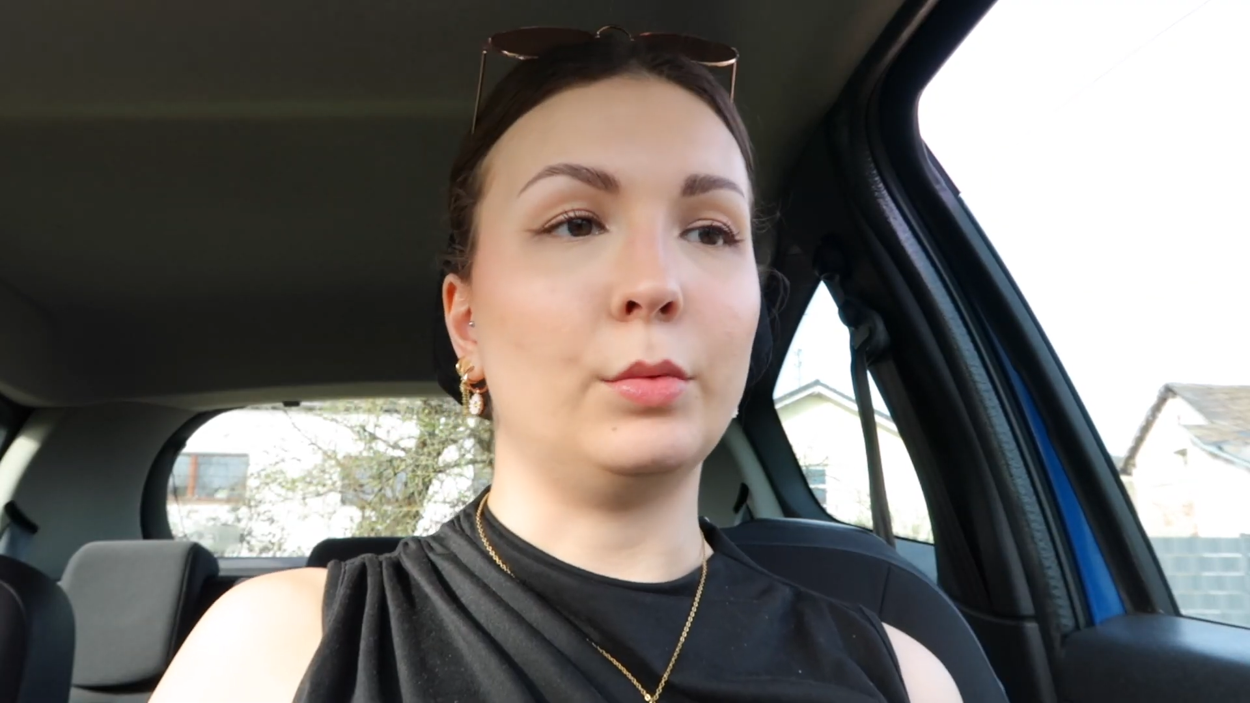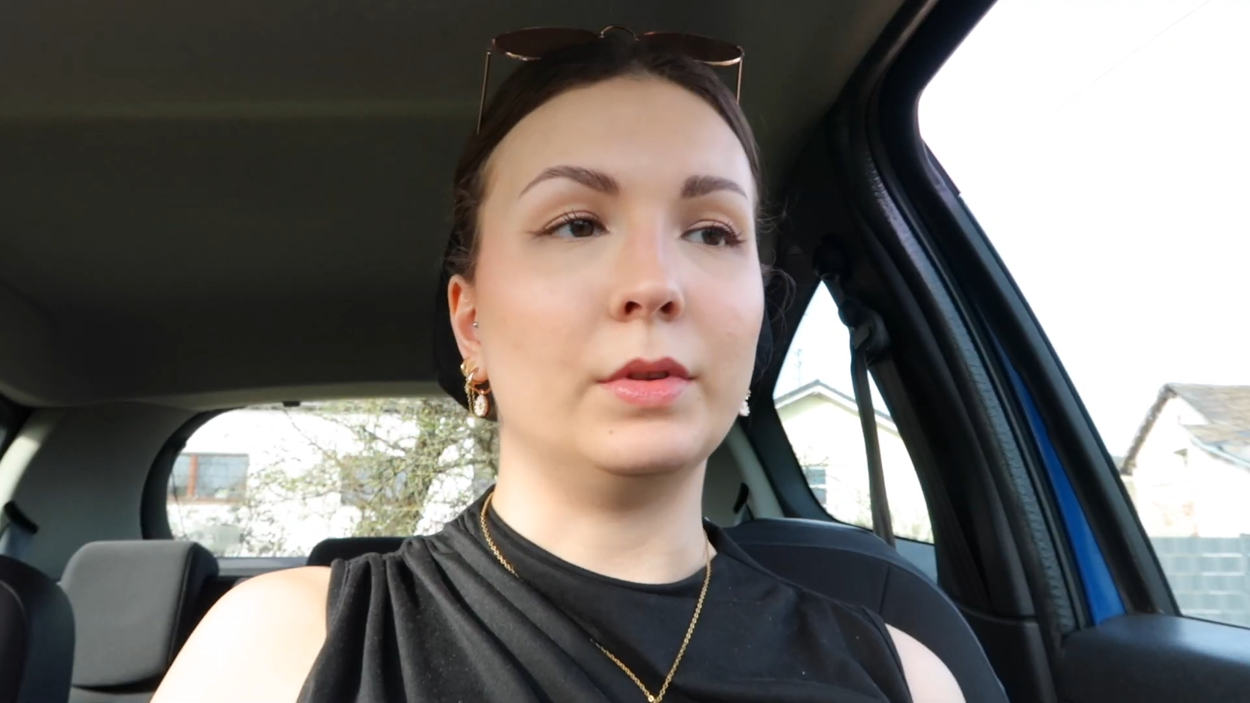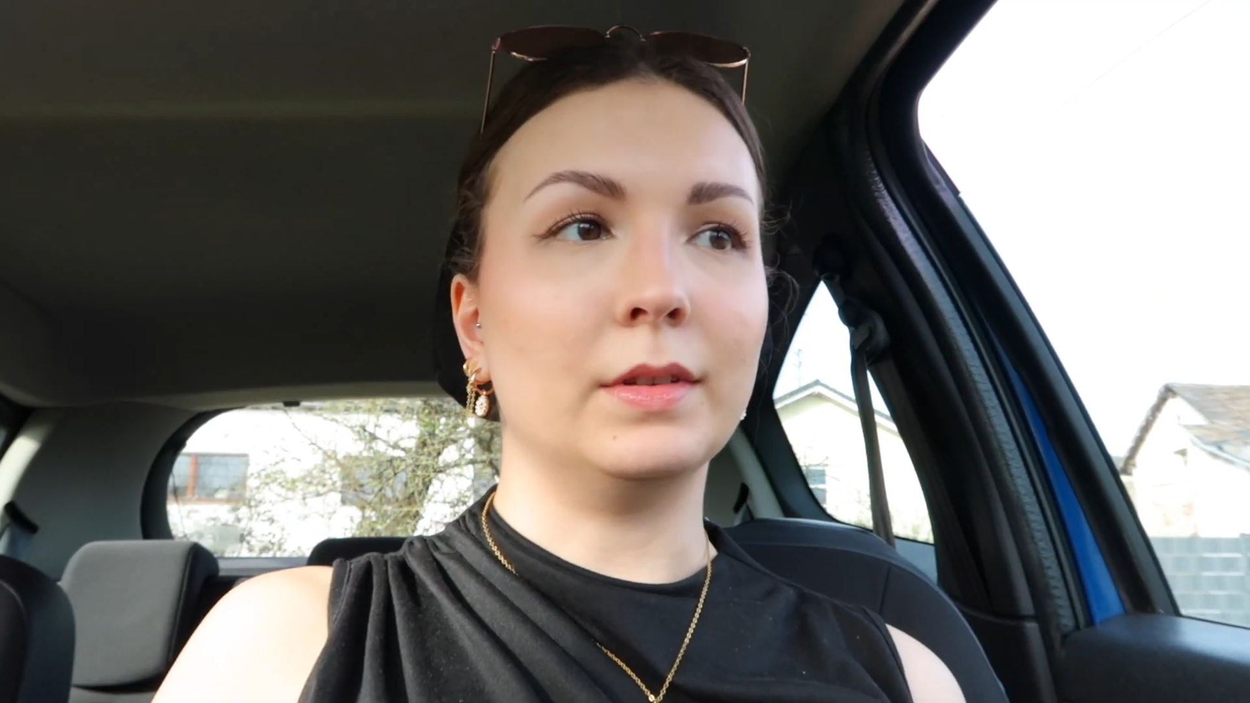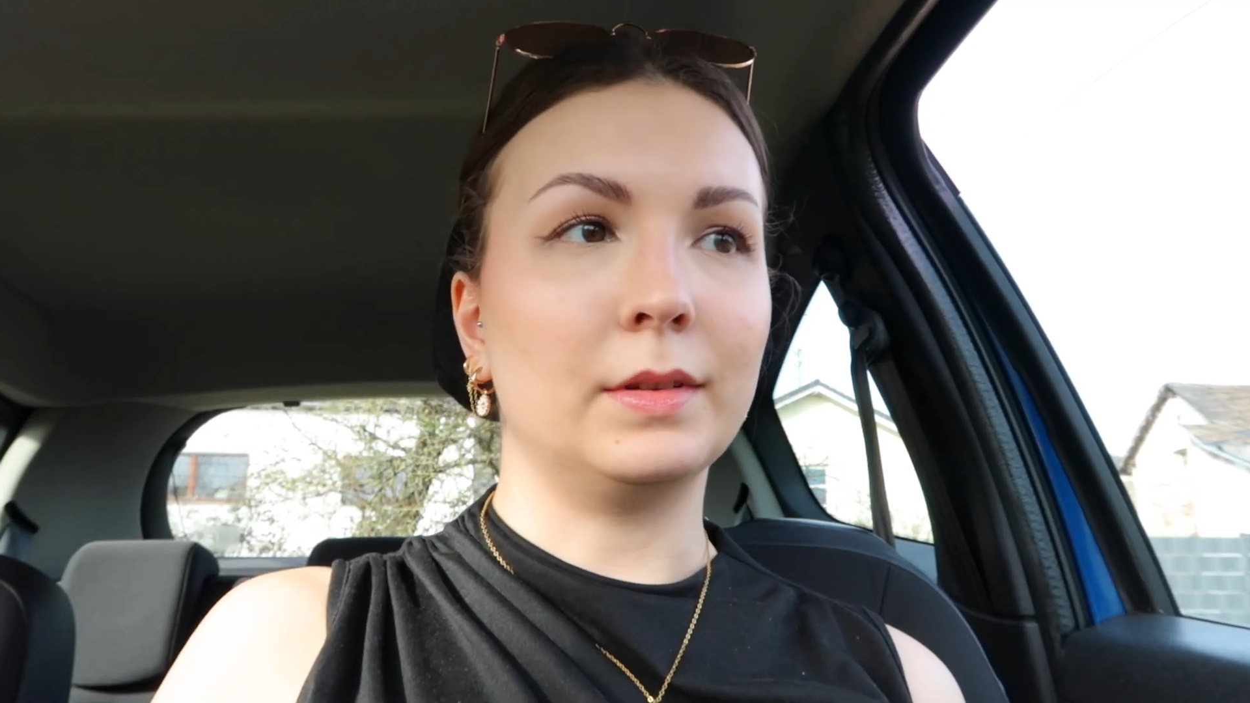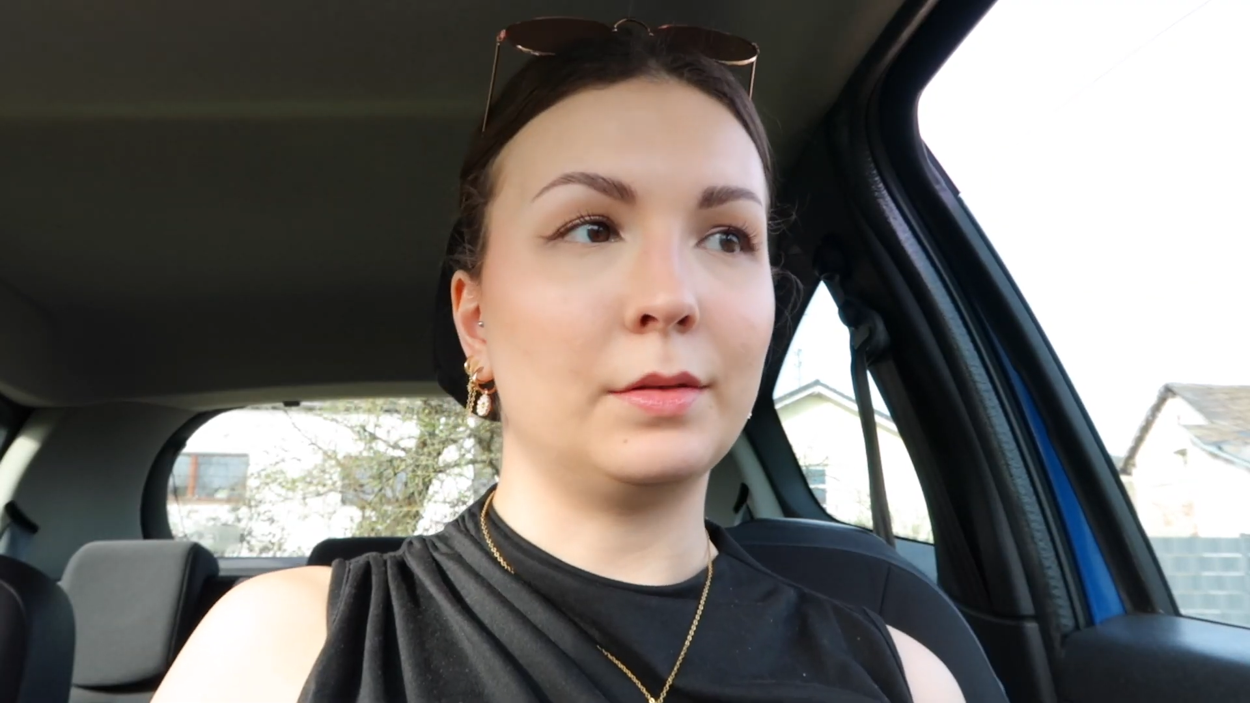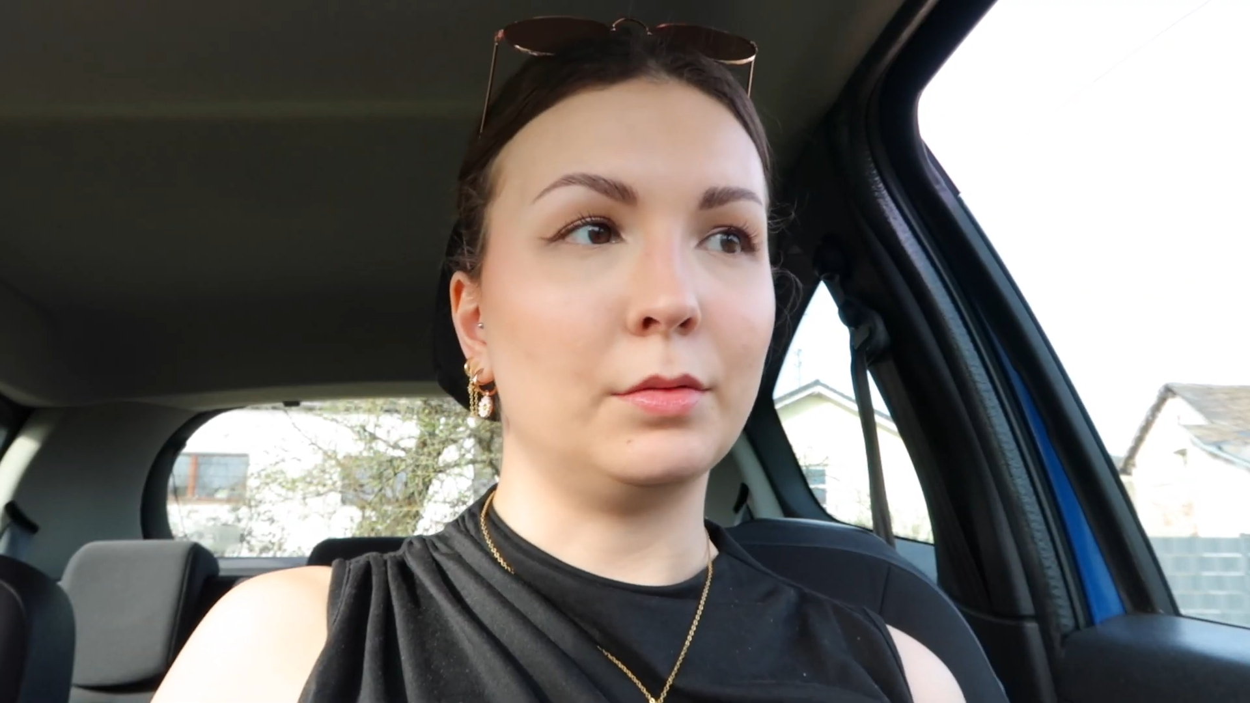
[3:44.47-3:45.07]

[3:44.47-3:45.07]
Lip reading: was